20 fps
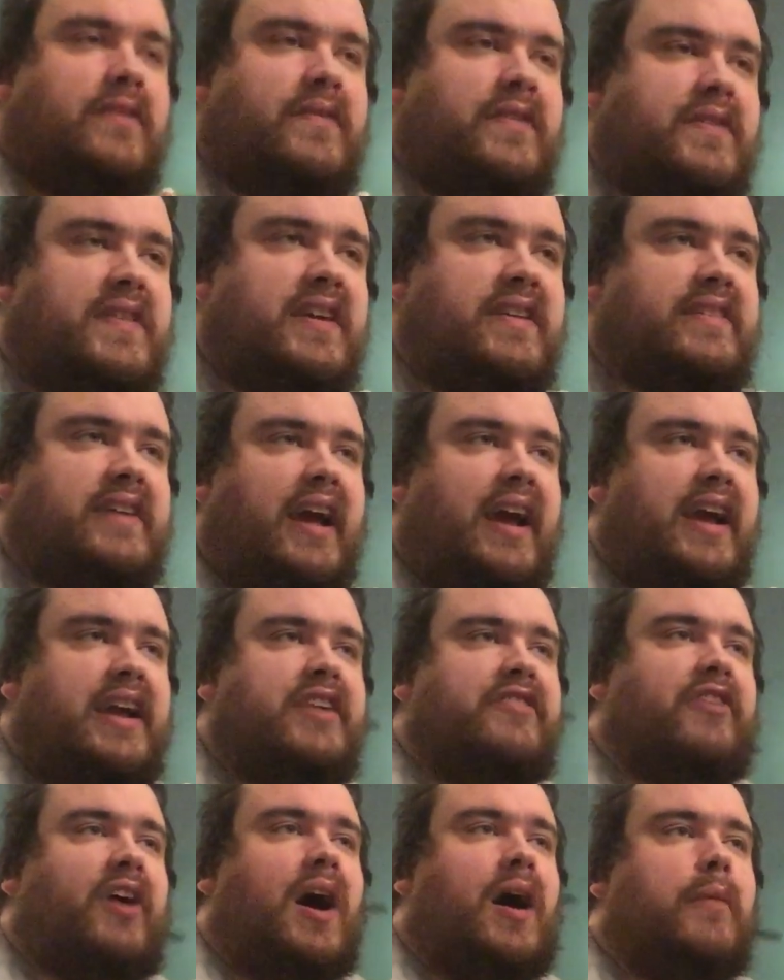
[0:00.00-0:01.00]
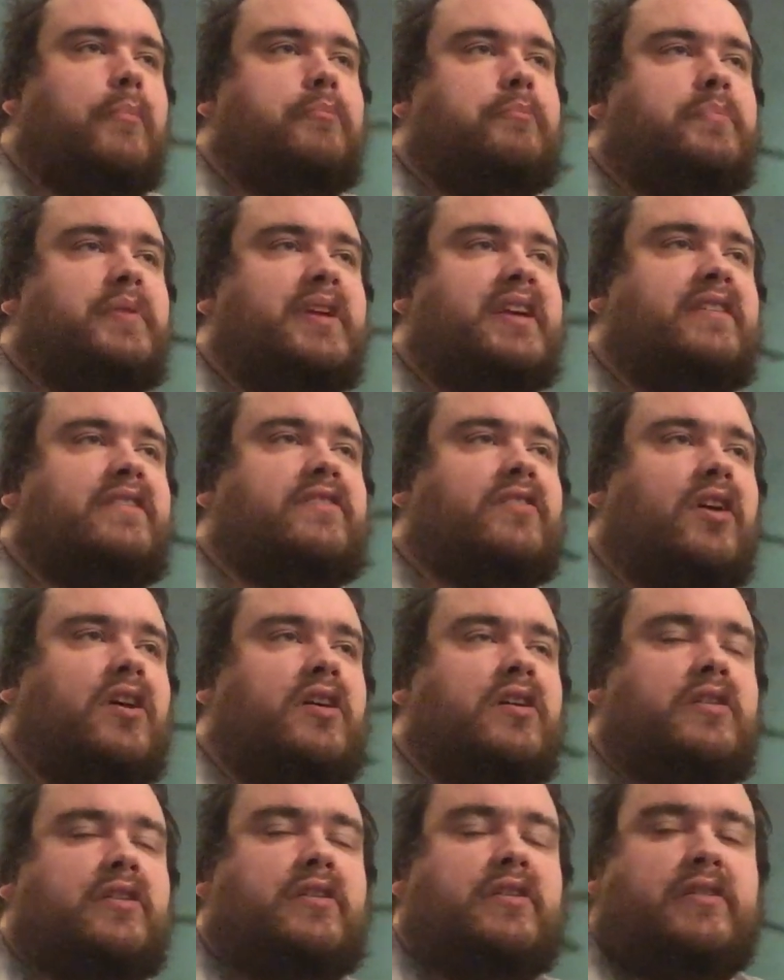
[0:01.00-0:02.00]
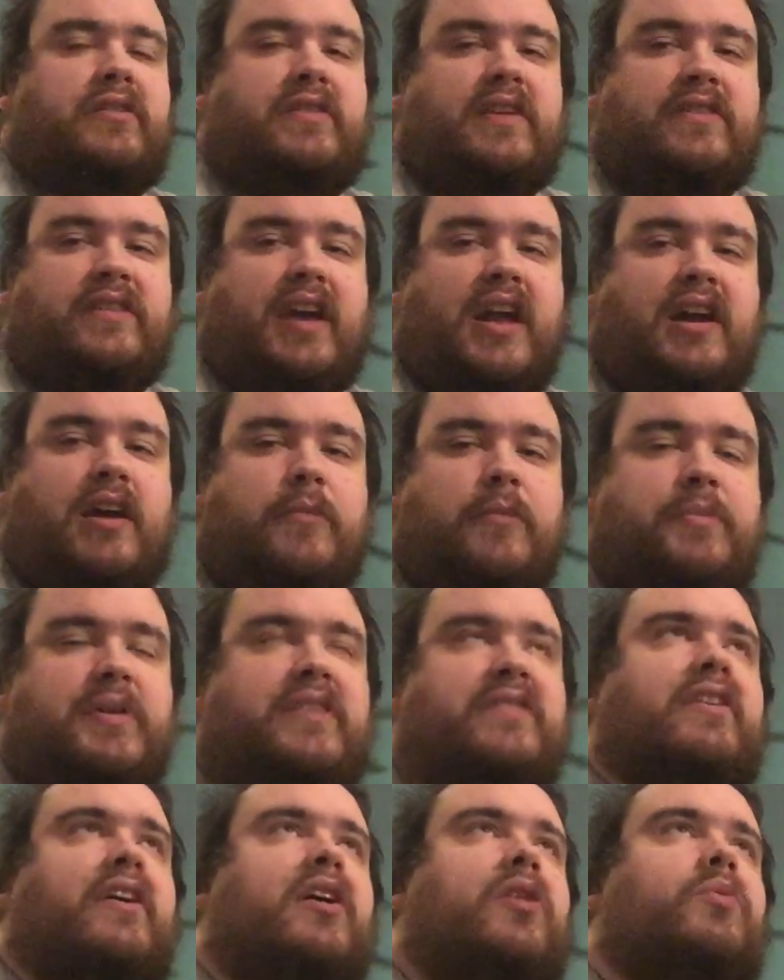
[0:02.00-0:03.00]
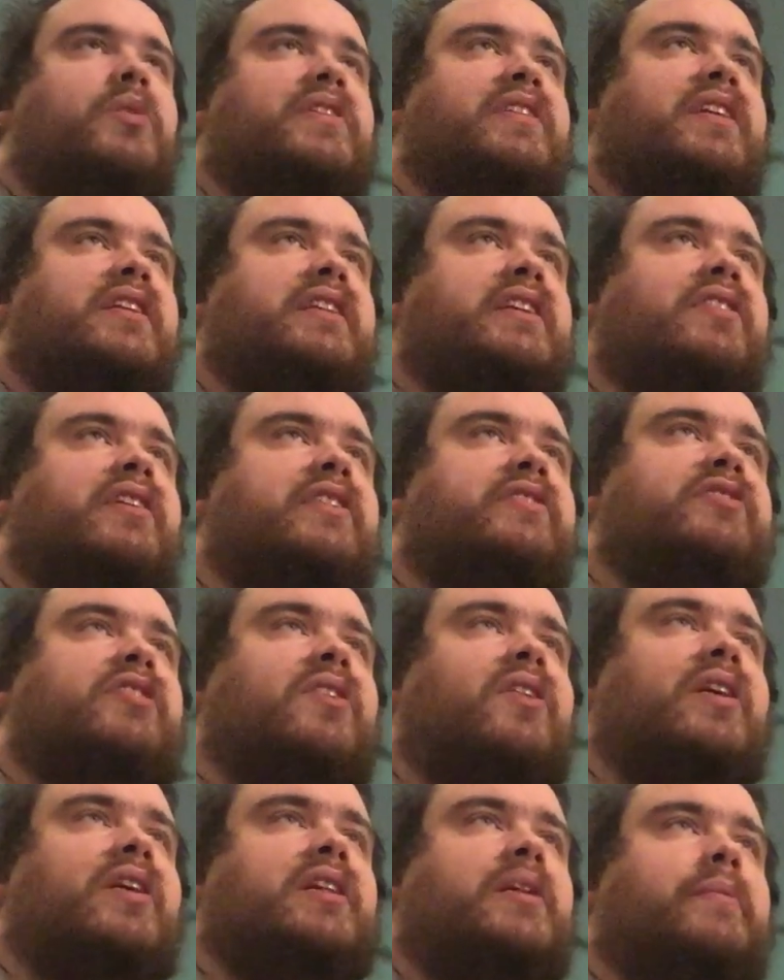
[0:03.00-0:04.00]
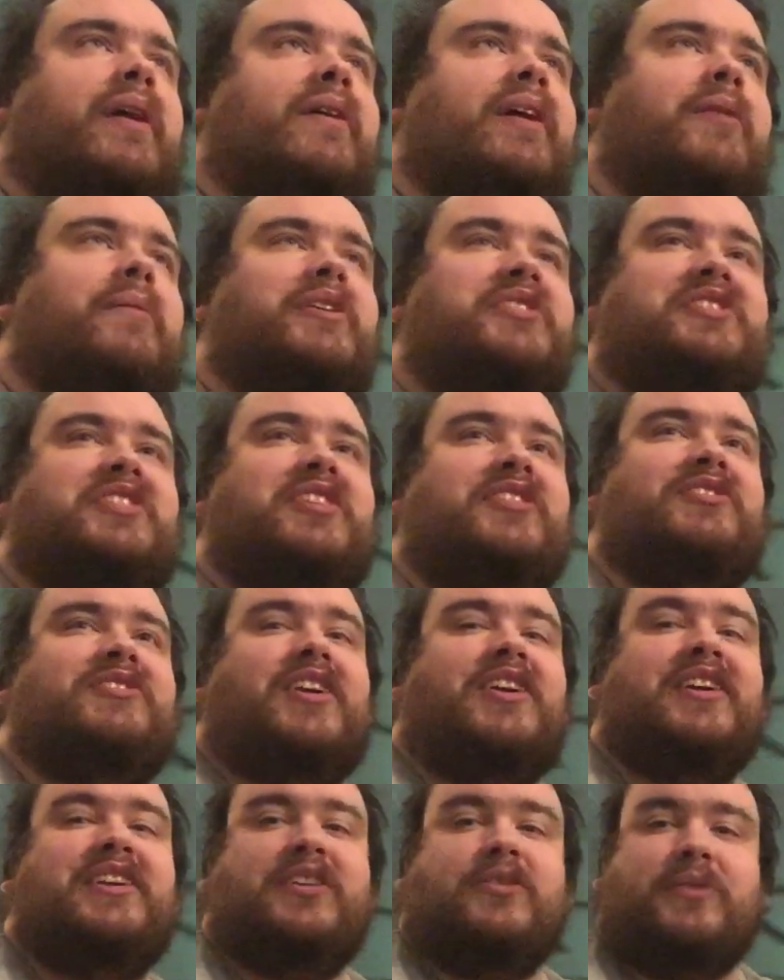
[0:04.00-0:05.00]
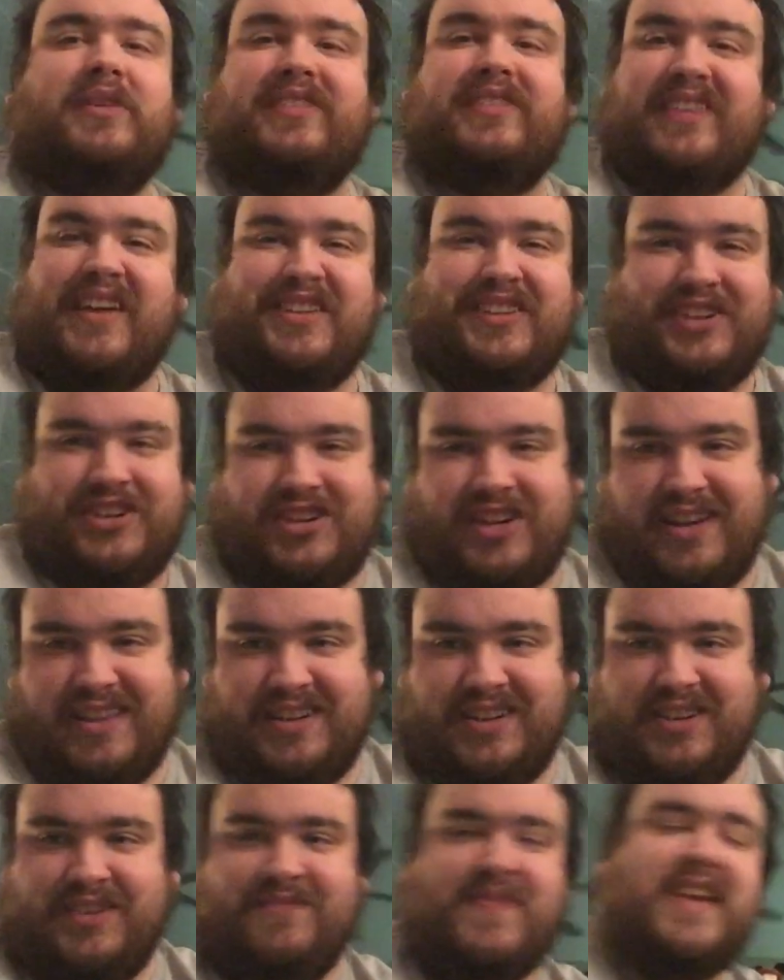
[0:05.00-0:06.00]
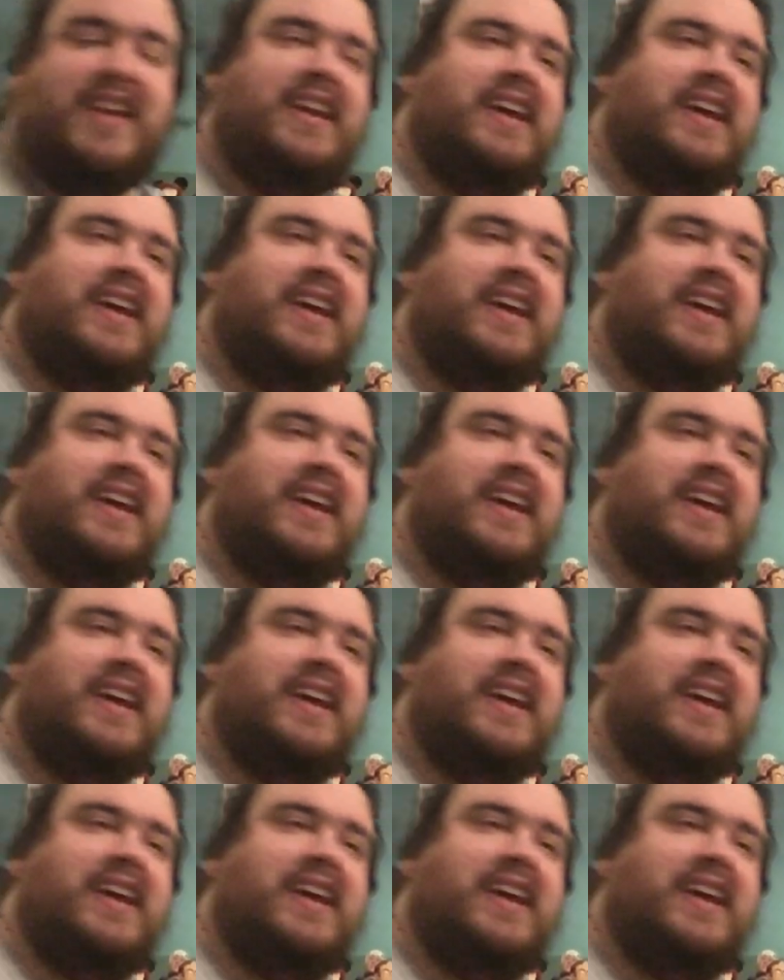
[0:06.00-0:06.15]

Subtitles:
this kind of upbeat song where the lyrics are all about how much they're starting to resent each other,